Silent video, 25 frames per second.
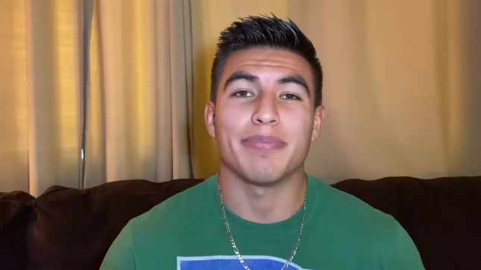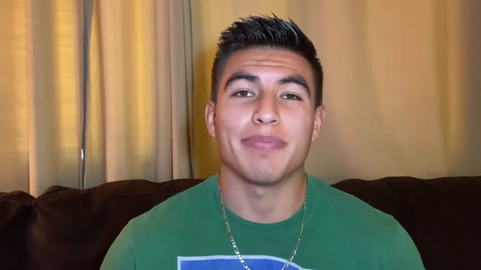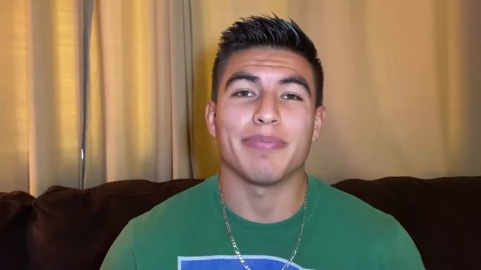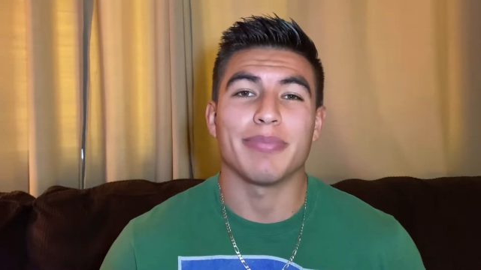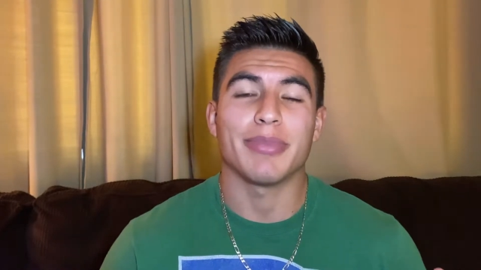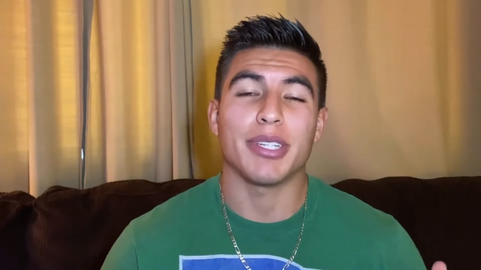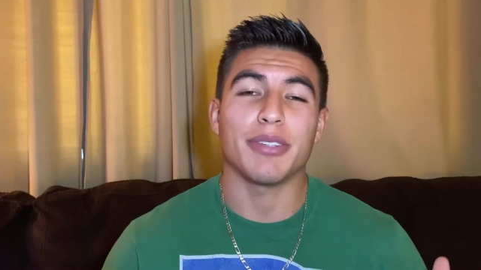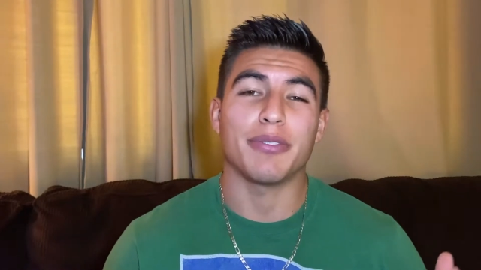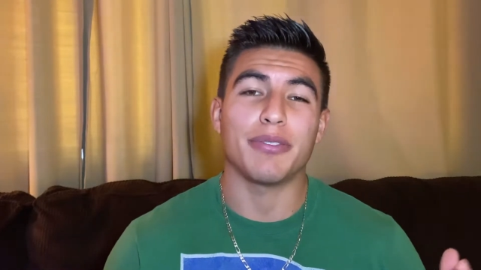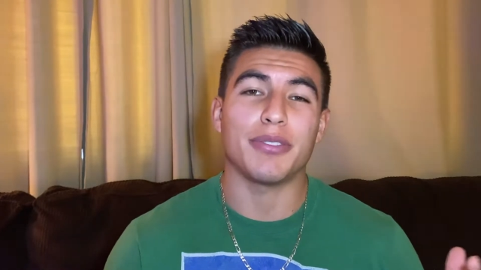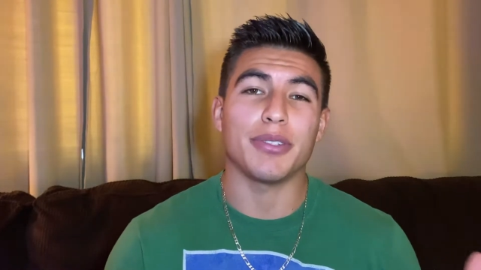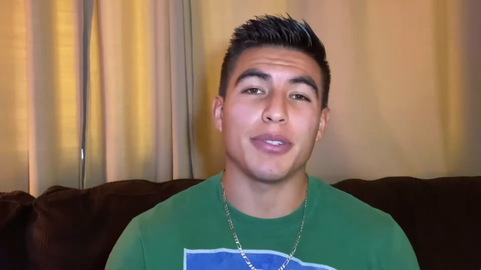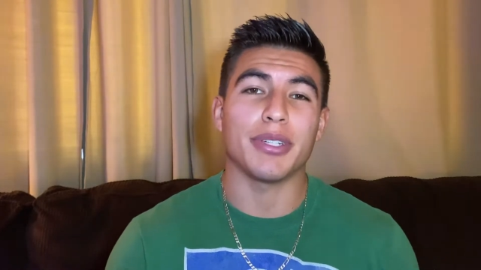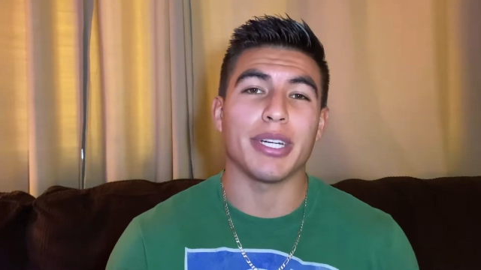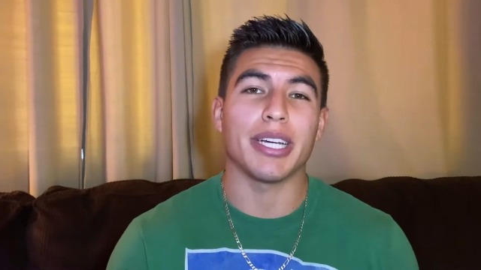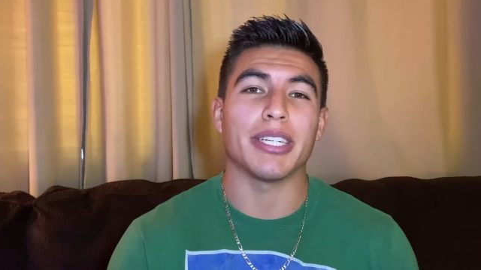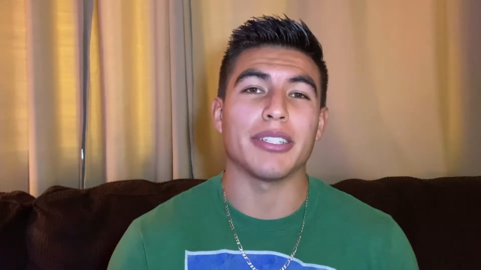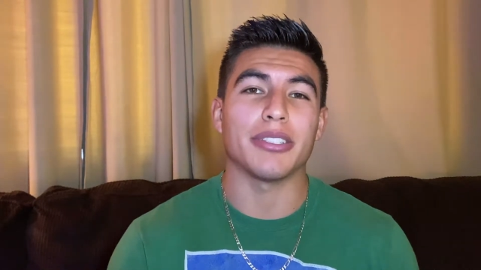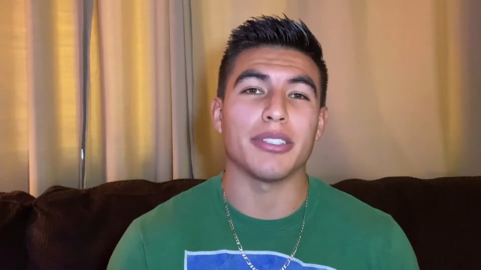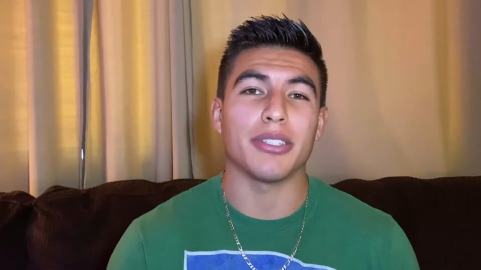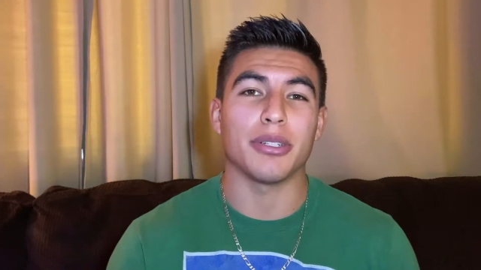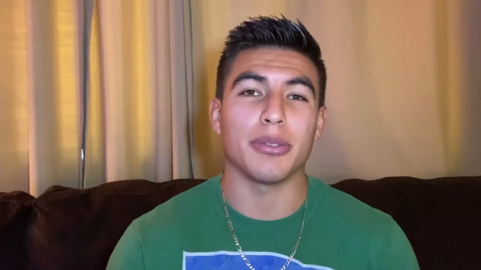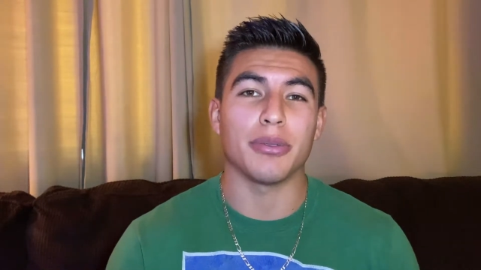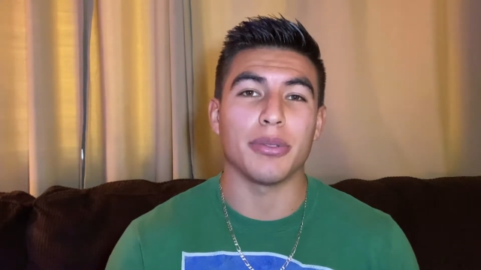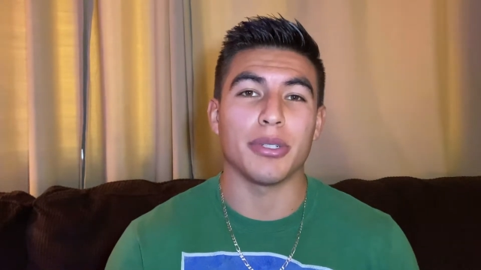if you guys
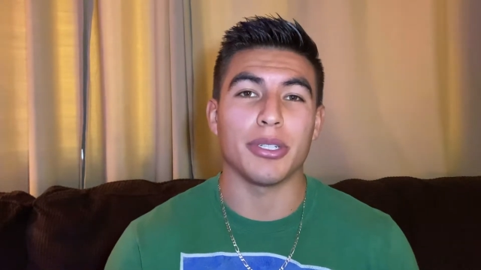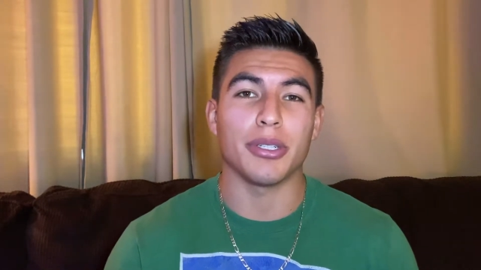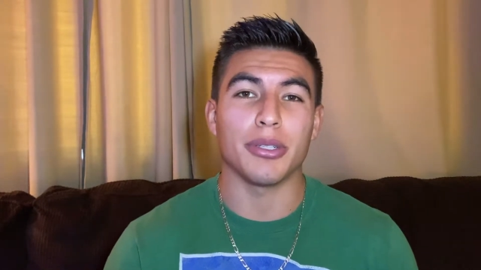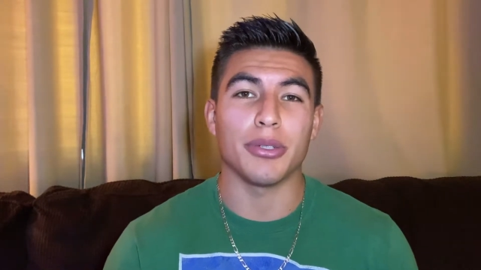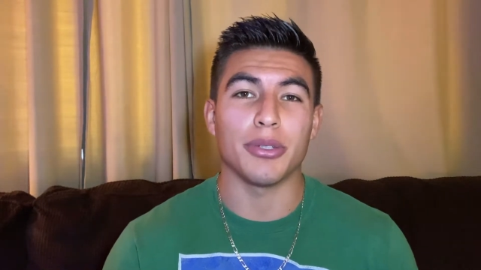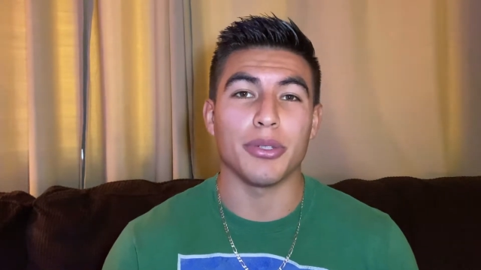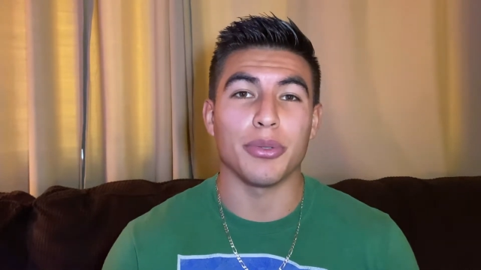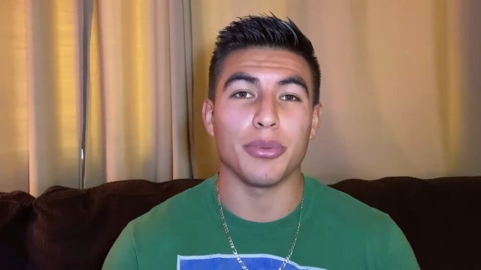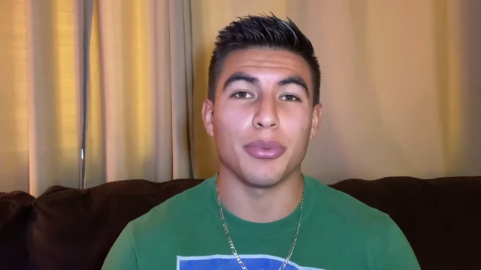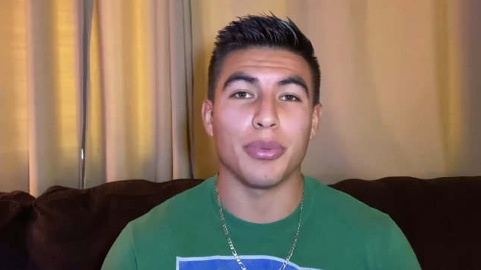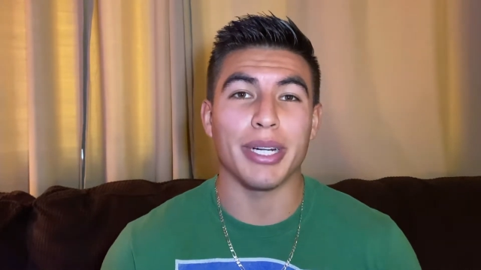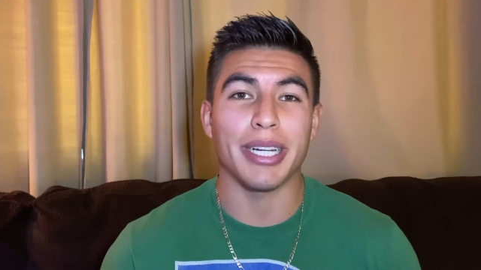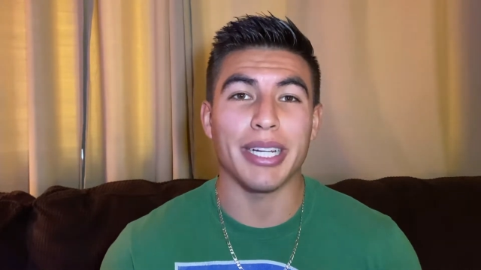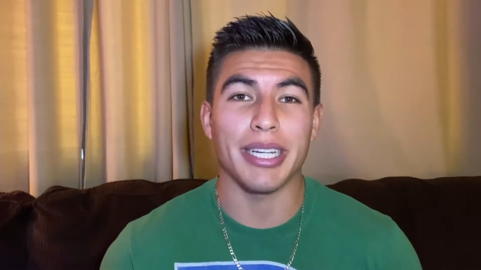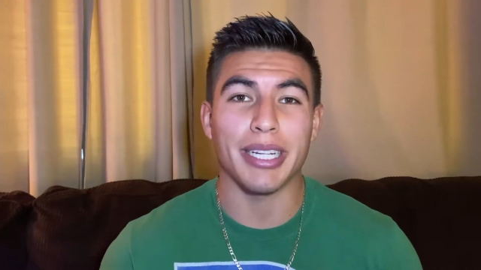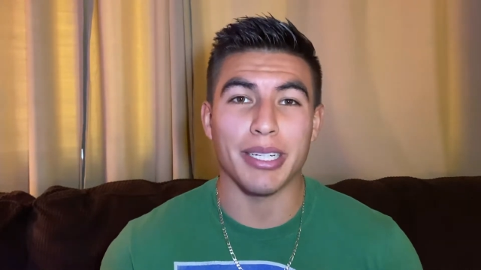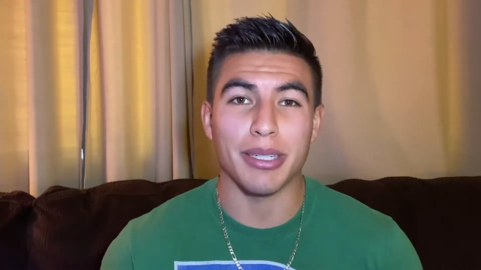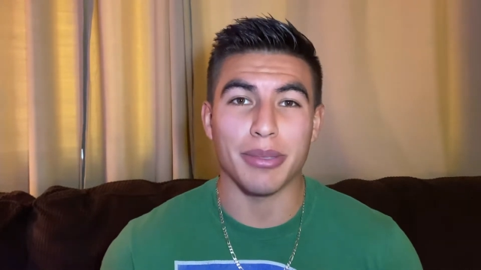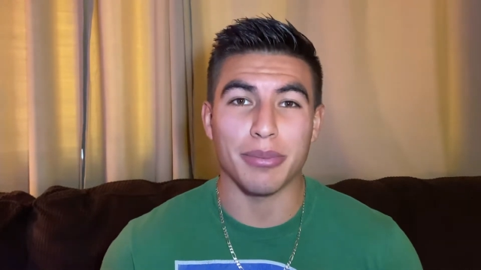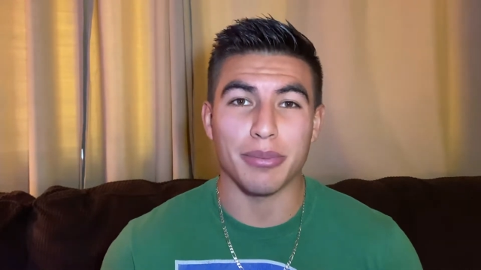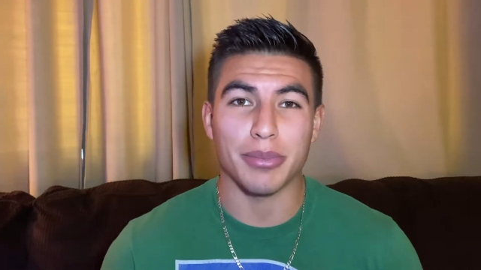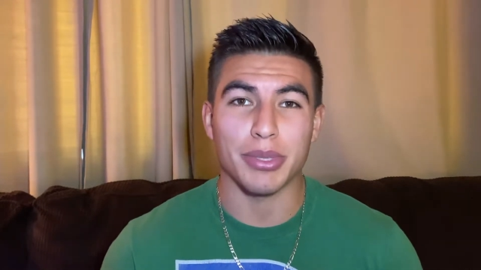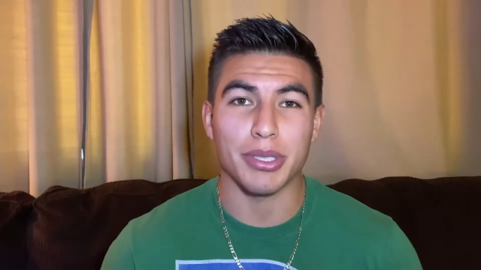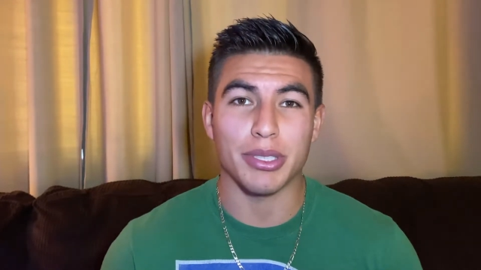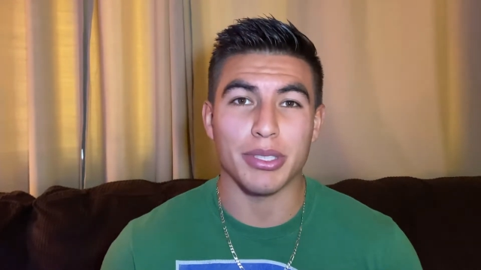don't know, the
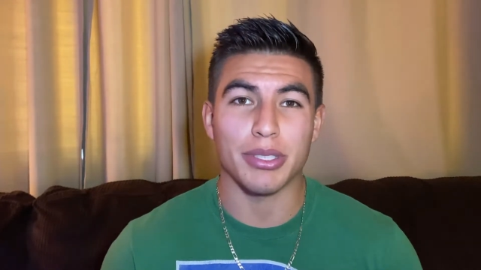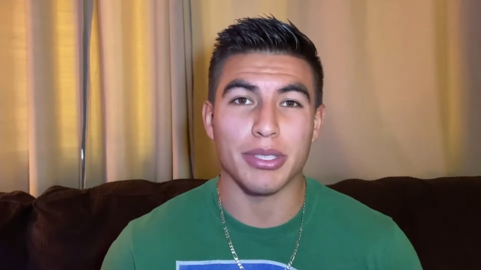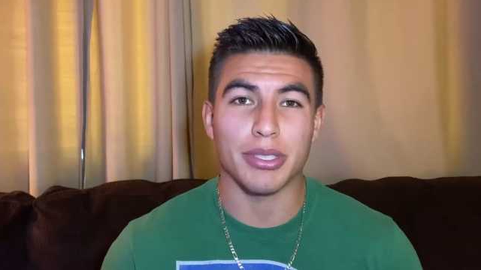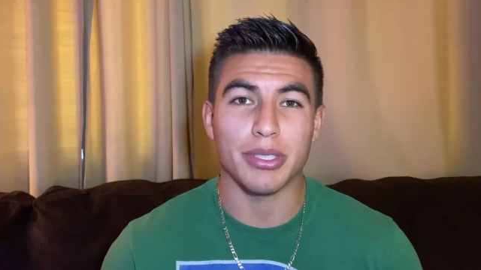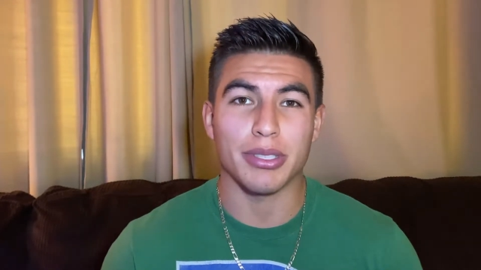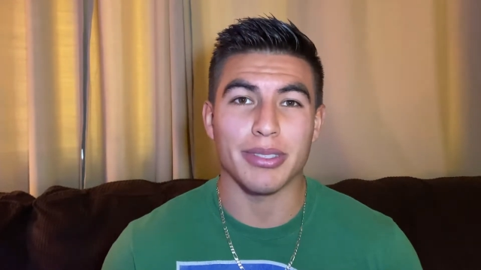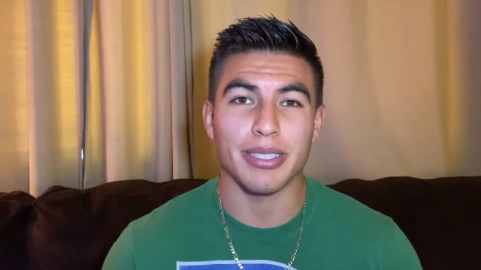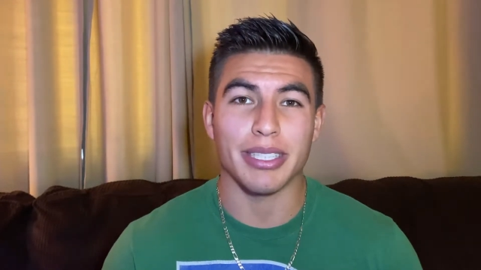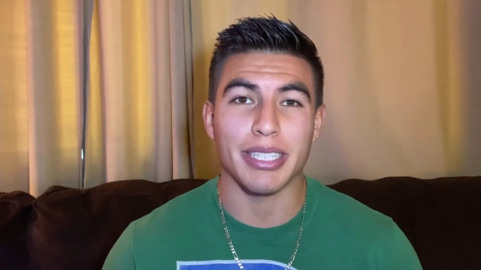Rams